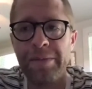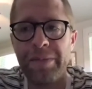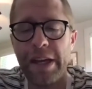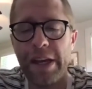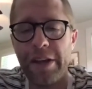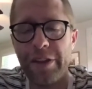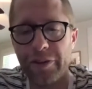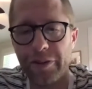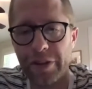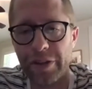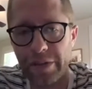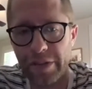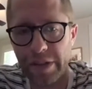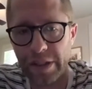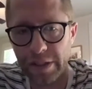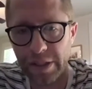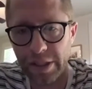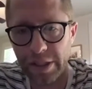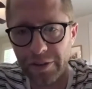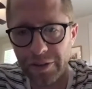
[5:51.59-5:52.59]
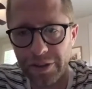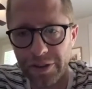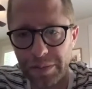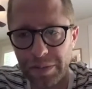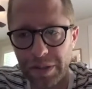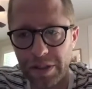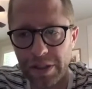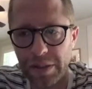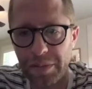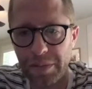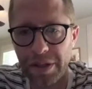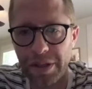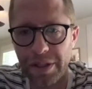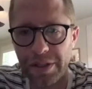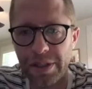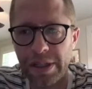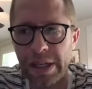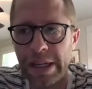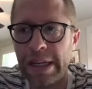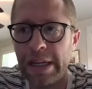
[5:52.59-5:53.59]
and they're giving leadership to some of
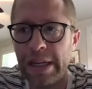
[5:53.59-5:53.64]
this.